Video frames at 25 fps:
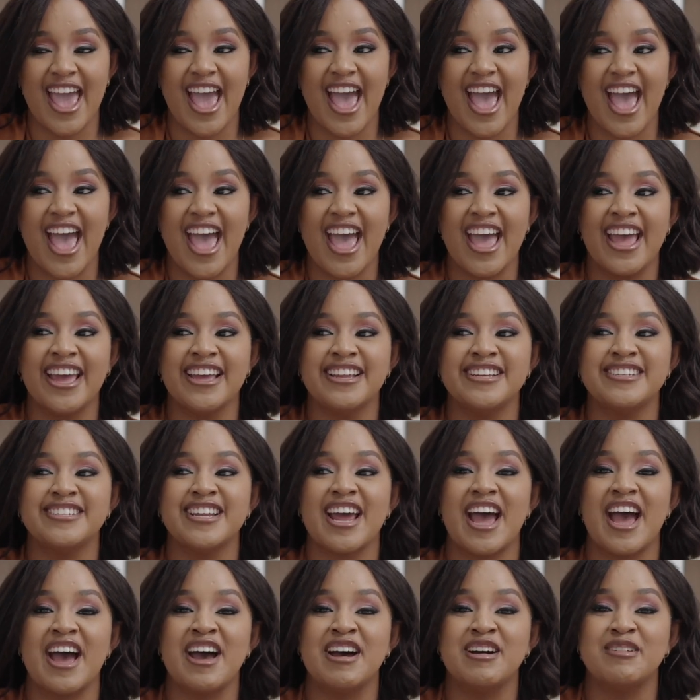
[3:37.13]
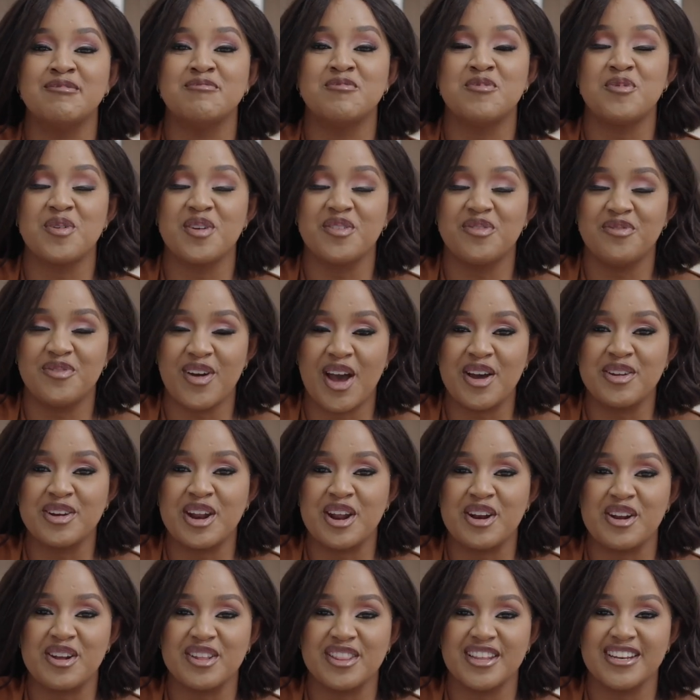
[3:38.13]
and we found
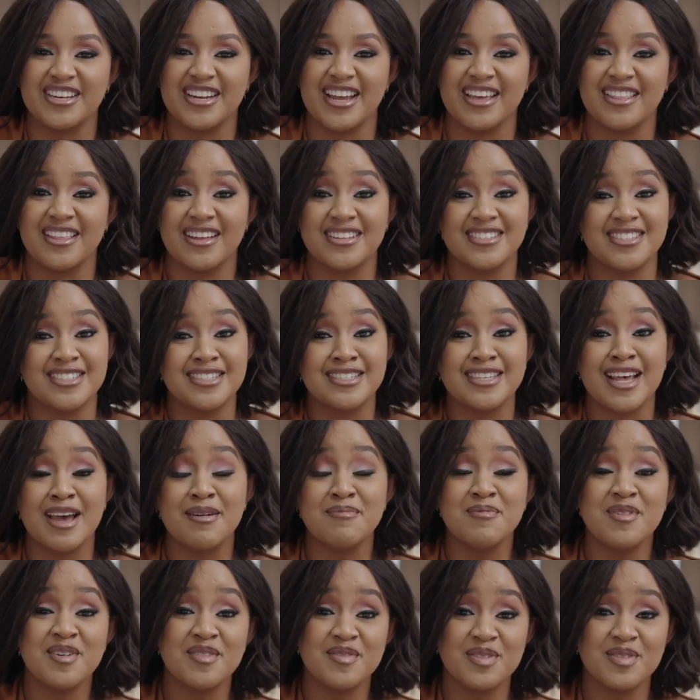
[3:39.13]
out on the day that some